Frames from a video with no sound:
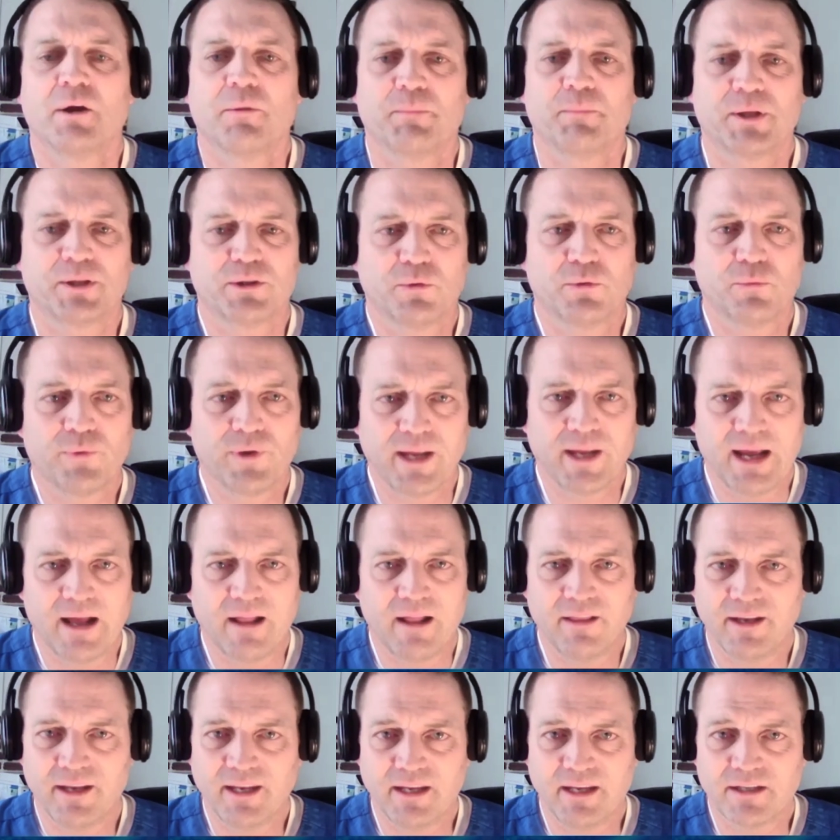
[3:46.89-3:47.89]
But the
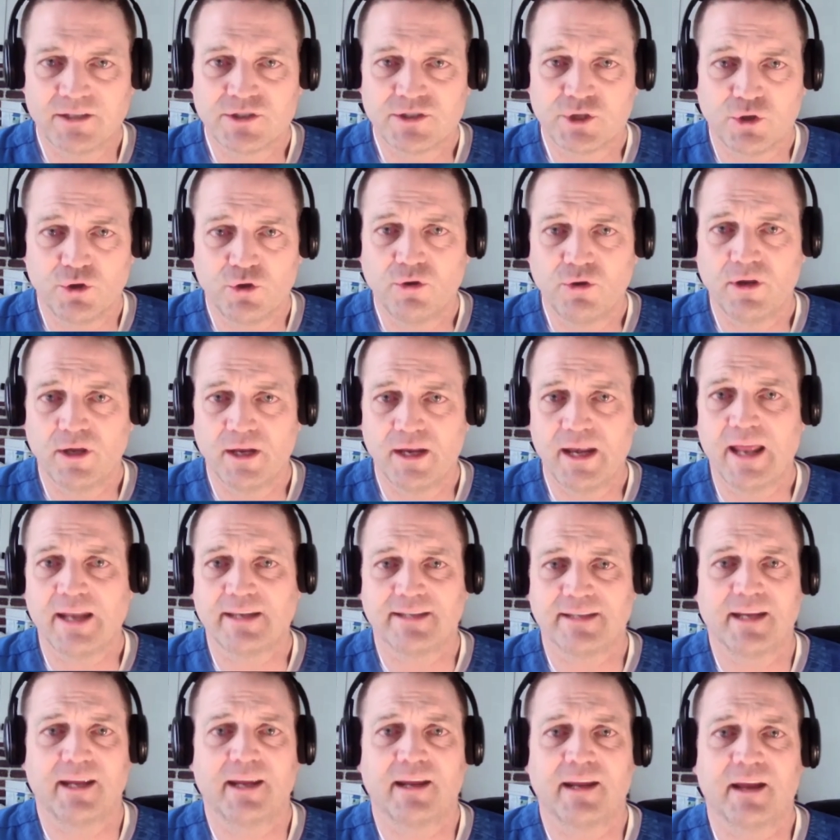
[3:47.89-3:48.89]
reality is you can
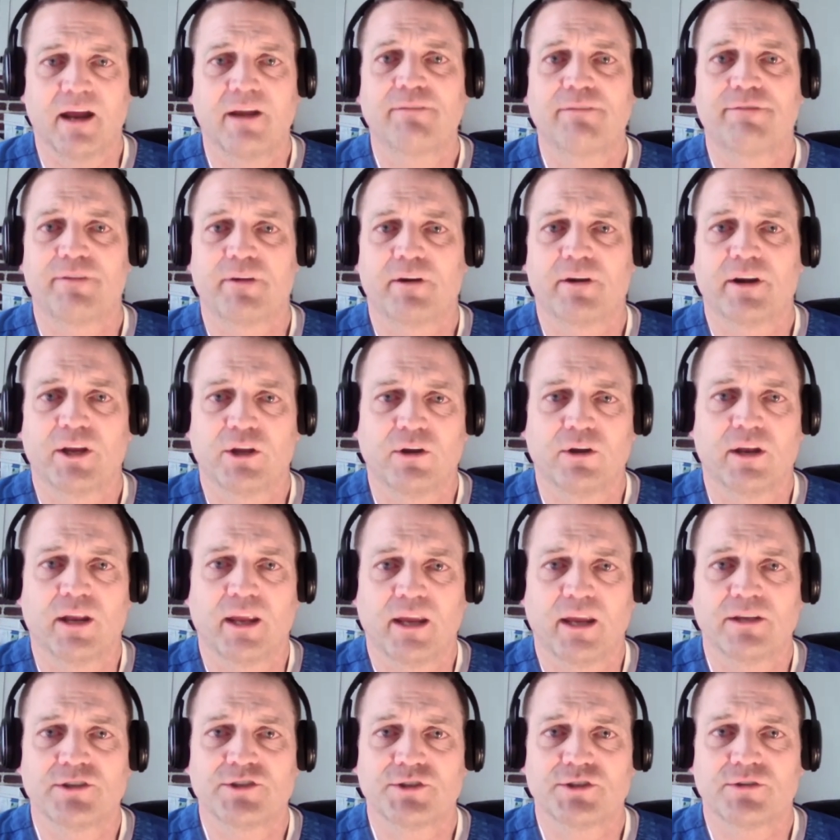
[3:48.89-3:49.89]
take a very good
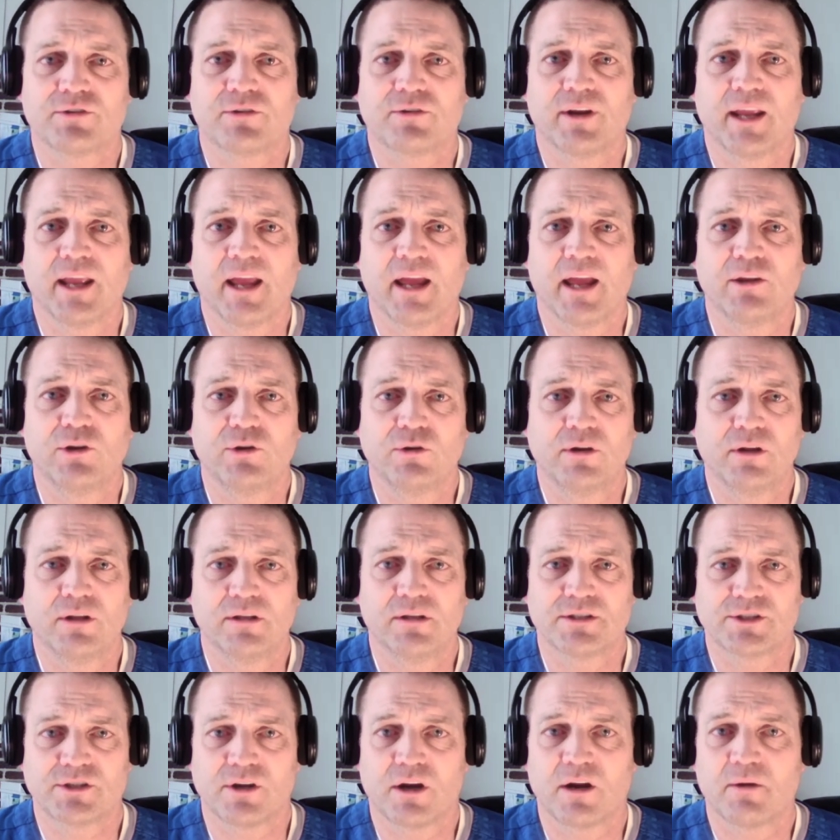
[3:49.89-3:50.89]
history and you can
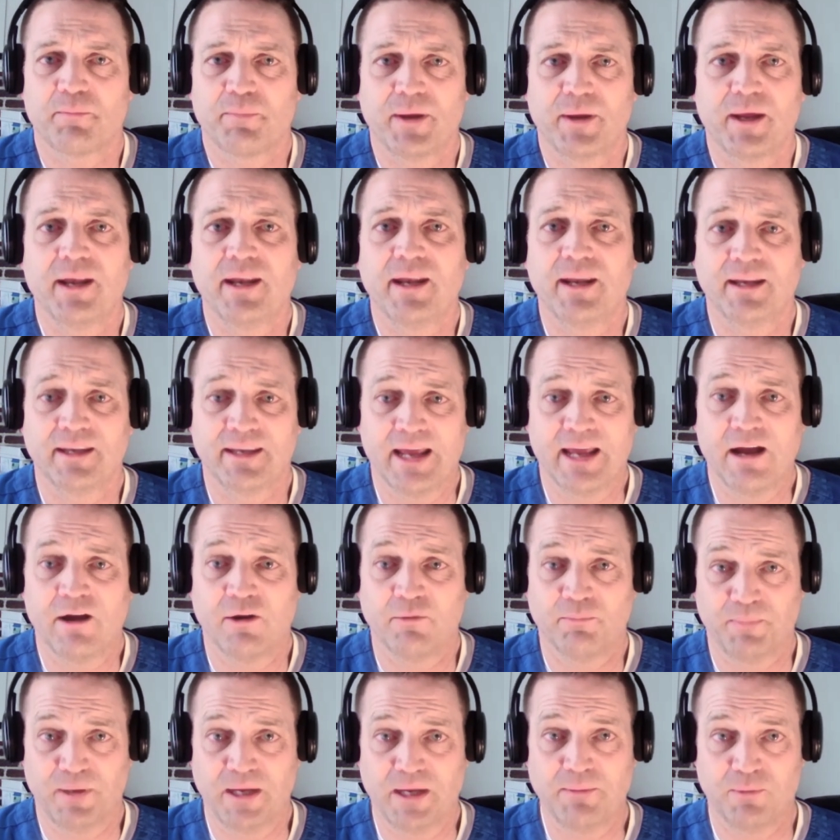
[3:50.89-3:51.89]
start pinning
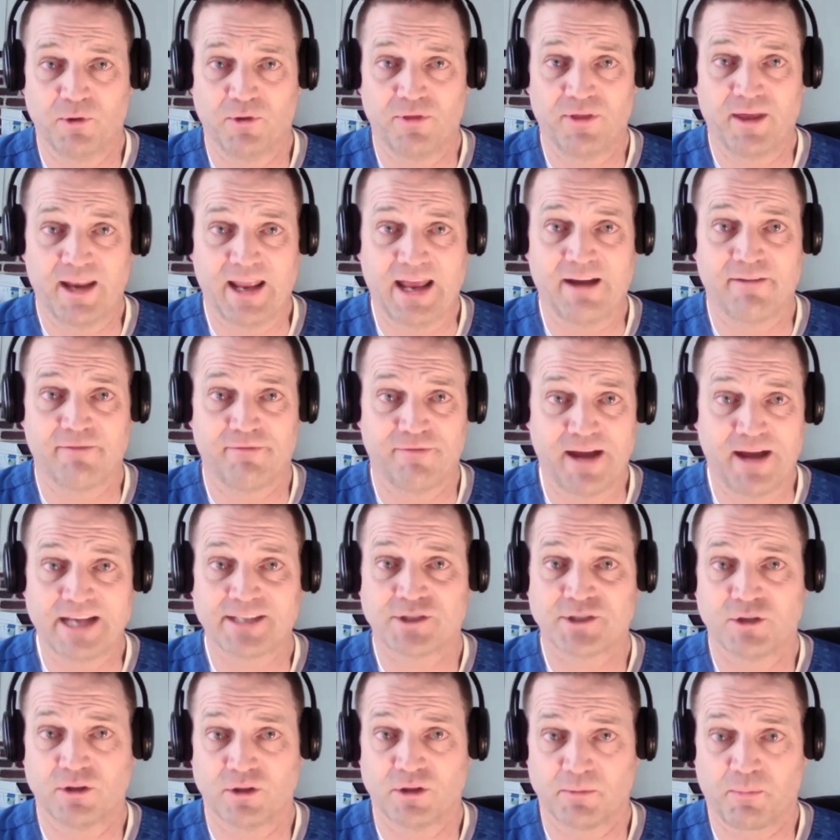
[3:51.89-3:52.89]
down people that have
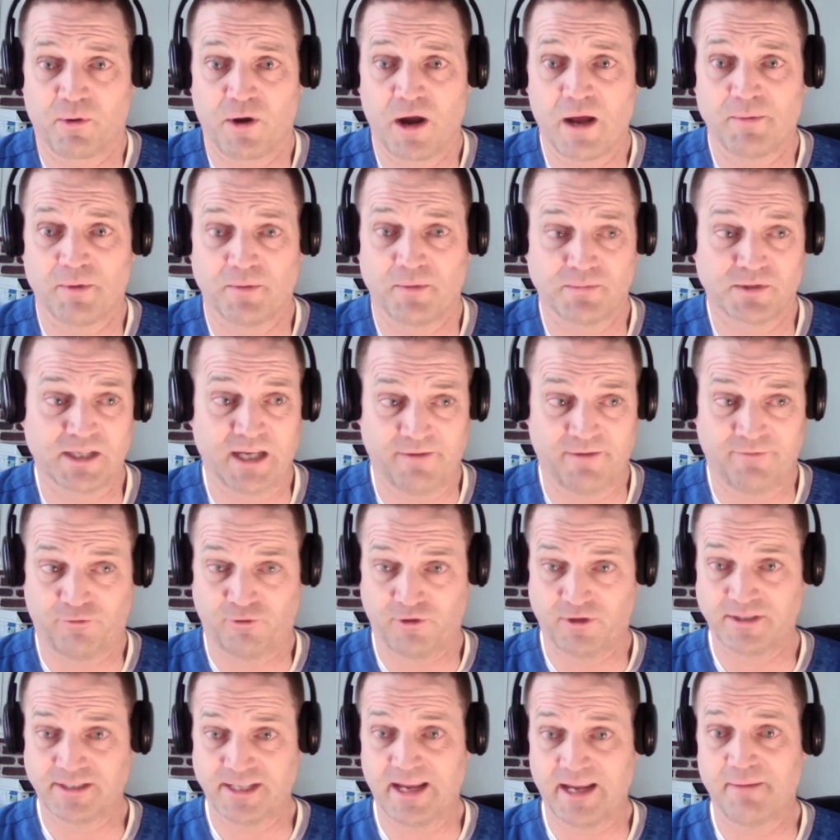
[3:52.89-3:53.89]
vascular problems. Say, for
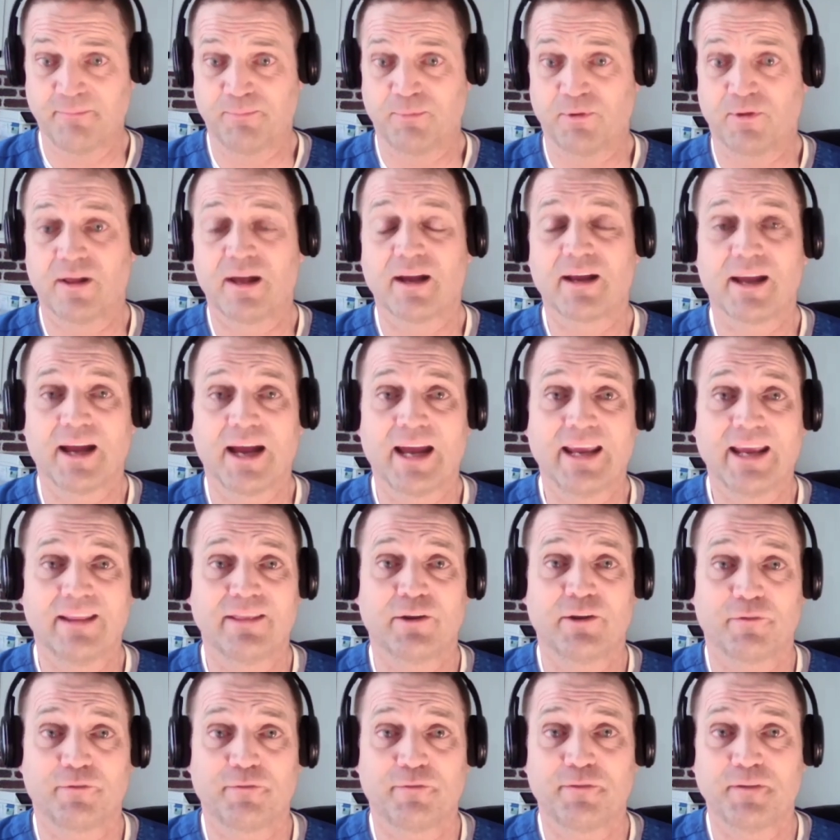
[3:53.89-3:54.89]
example, a guy in
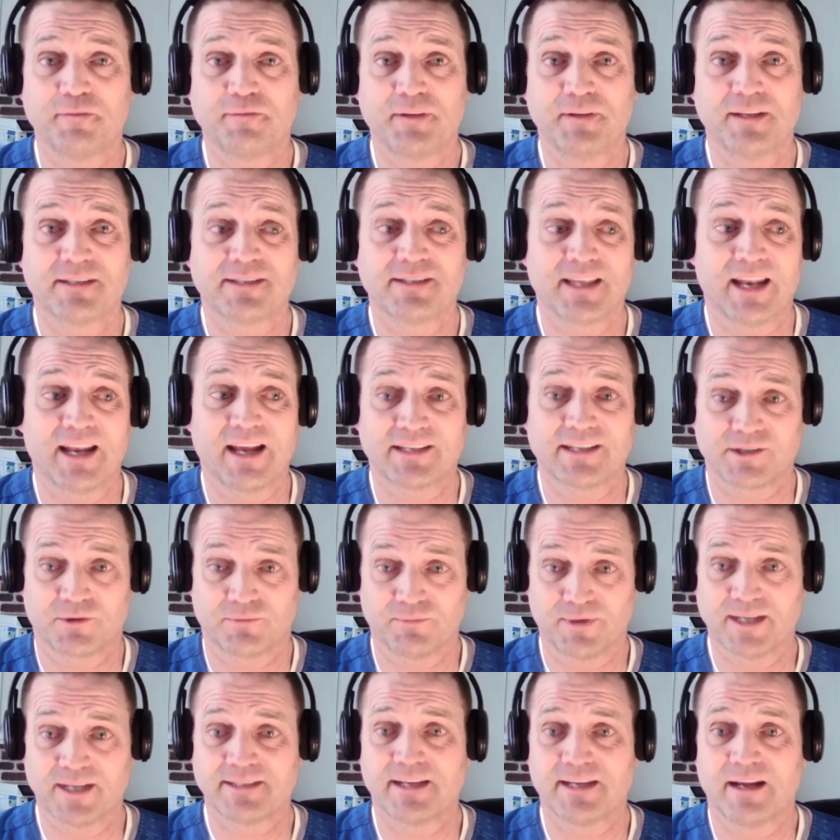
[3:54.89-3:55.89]
their 50s that has
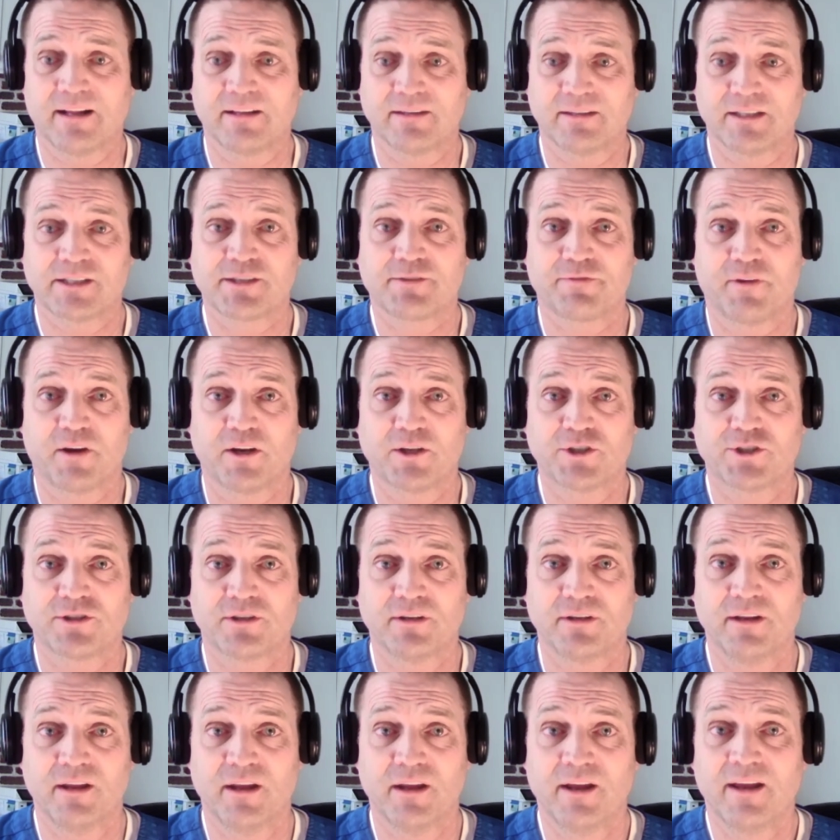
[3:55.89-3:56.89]
erectile
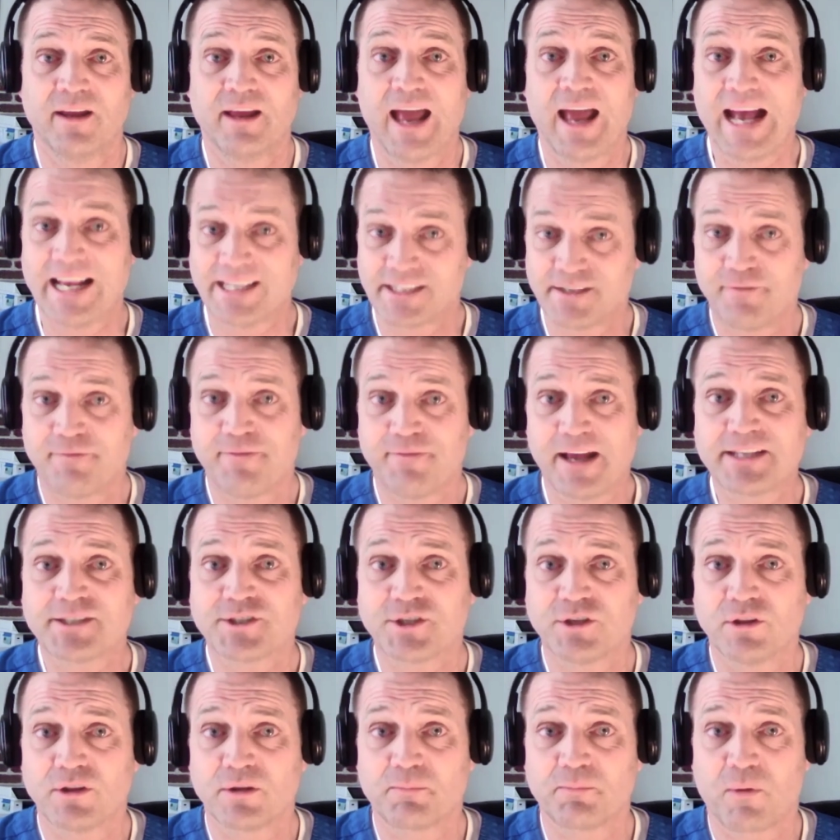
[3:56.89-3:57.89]
dysfunction has a
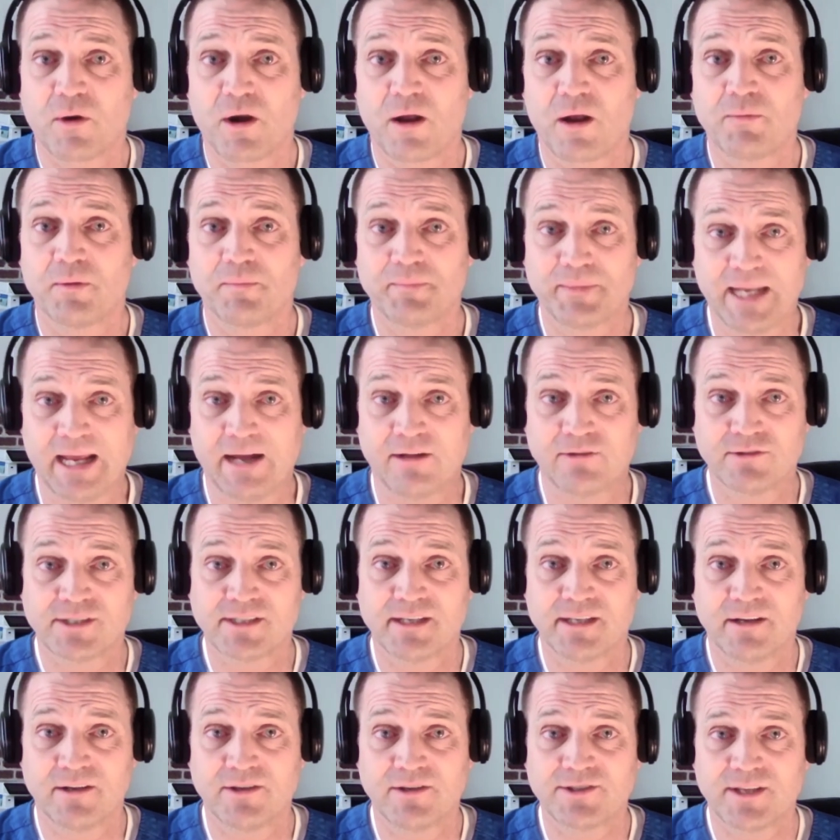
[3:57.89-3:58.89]
vascular problem
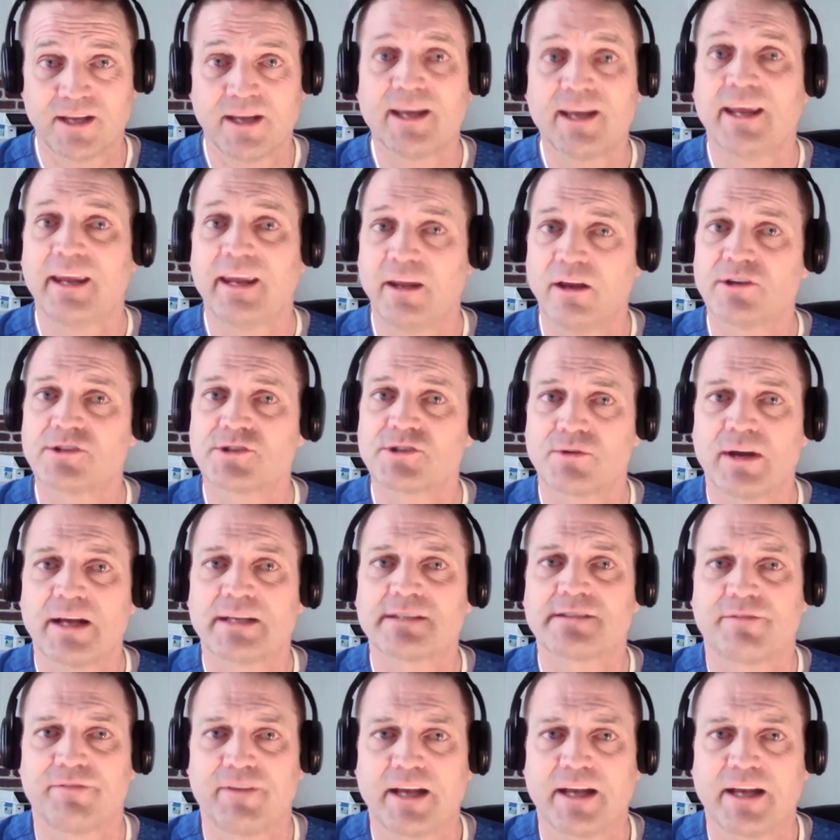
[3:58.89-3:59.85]
downstairs. He also has a